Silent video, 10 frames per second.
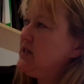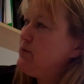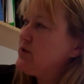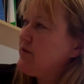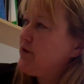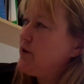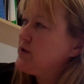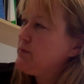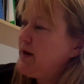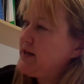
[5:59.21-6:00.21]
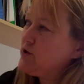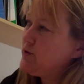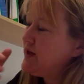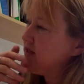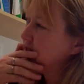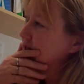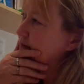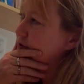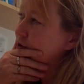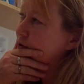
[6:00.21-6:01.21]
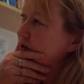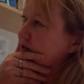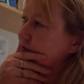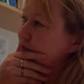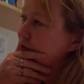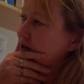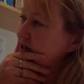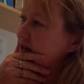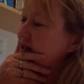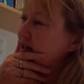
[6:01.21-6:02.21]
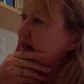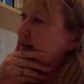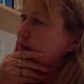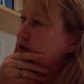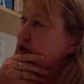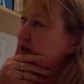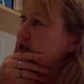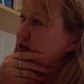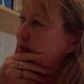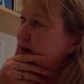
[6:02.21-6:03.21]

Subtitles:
year was a focus back in 2011 to 2014, and that was changing the